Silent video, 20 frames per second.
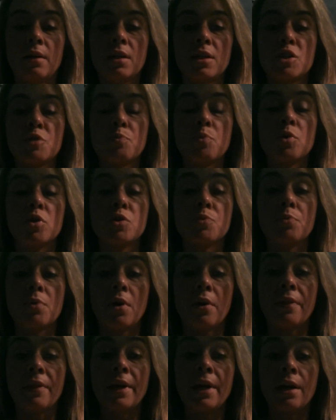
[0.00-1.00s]
sports
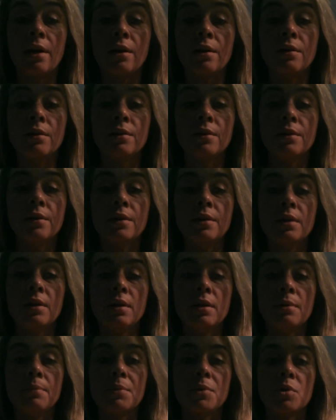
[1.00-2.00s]
bra there.
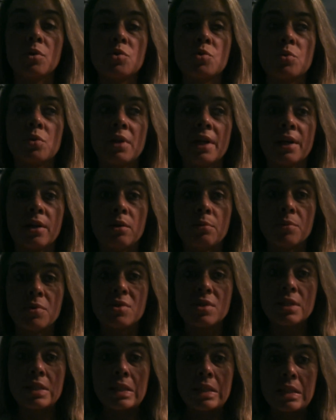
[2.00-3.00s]
Those were like
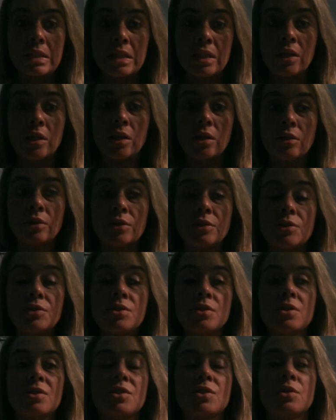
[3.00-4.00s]
almost
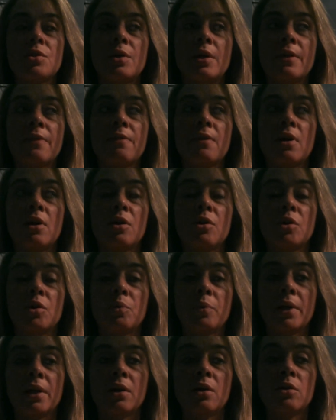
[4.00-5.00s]
$60, so I thought on our
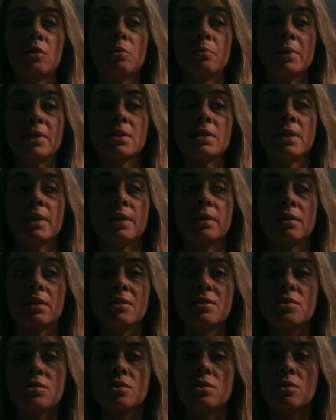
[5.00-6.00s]
way home, I was like,
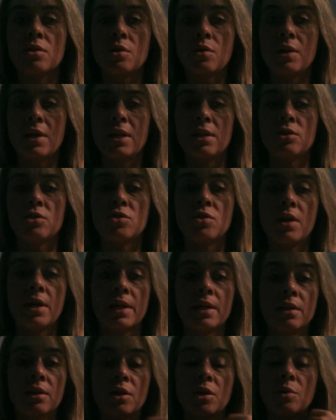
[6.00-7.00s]
let's go ahead and
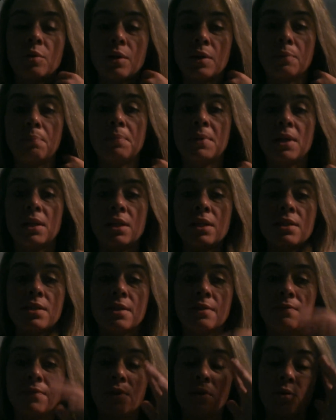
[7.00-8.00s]
try to go into Penny's
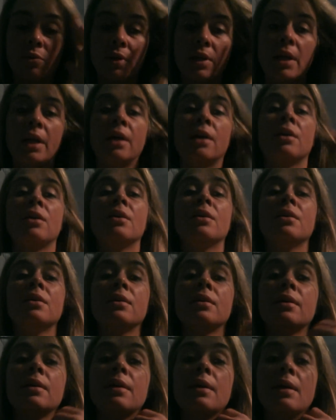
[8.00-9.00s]
if you don't care.
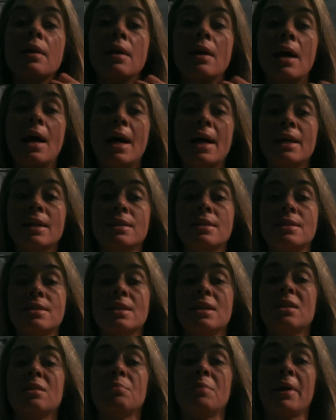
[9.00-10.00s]
I had
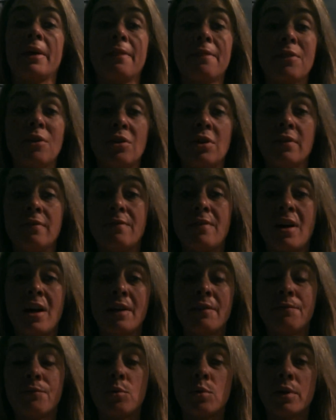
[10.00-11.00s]
seen them like
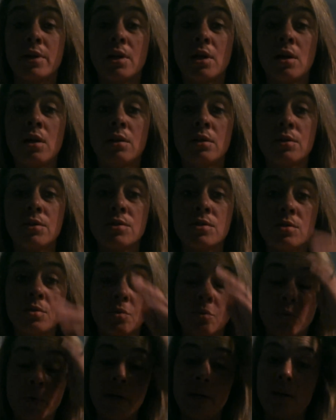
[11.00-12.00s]
$35, $40.
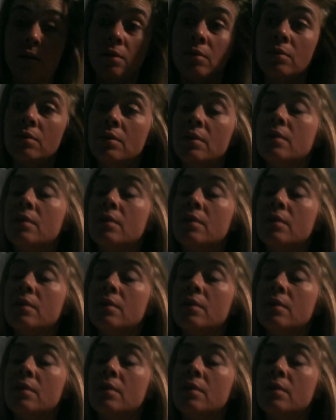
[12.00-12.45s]
Well,